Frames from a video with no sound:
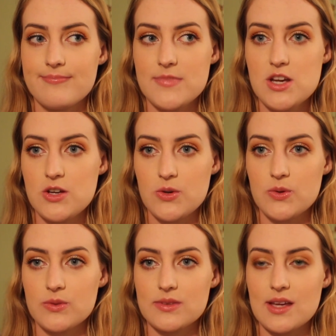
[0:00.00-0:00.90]

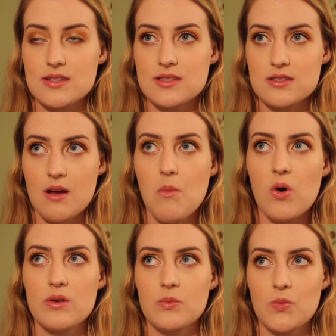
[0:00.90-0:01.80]
knew that
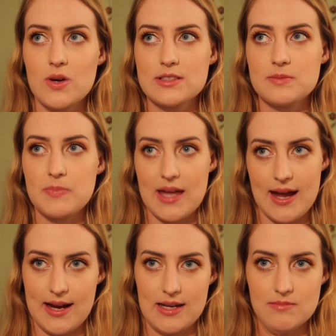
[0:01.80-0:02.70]
someone was
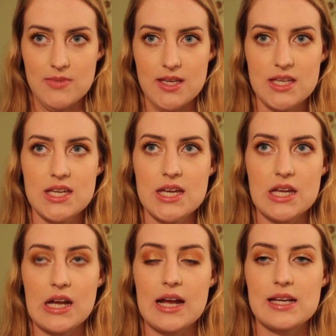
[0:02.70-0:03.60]
behind me
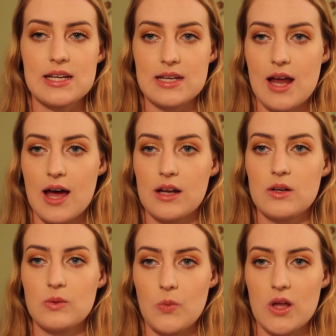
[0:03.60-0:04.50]
and I did
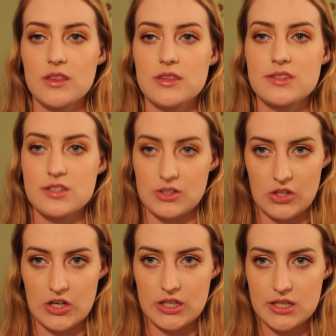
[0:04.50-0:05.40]
not want to
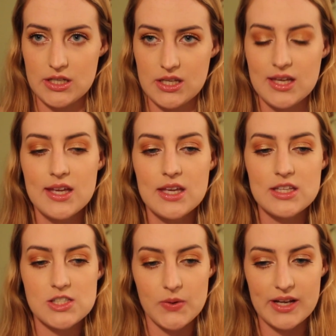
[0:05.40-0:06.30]
look.
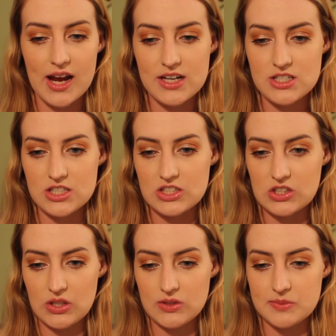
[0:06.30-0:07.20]
So I kind of just
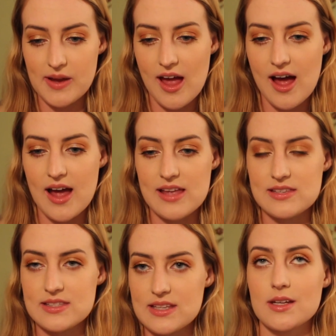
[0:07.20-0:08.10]
closed my
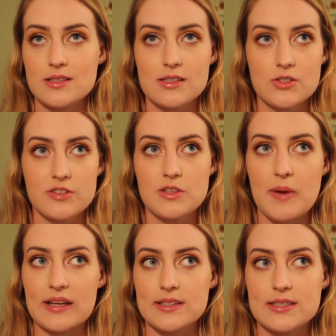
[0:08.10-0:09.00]
eyes and just drifted
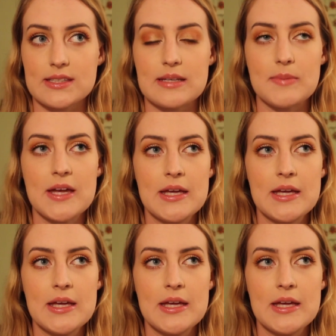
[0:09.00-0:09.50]
back to sleep.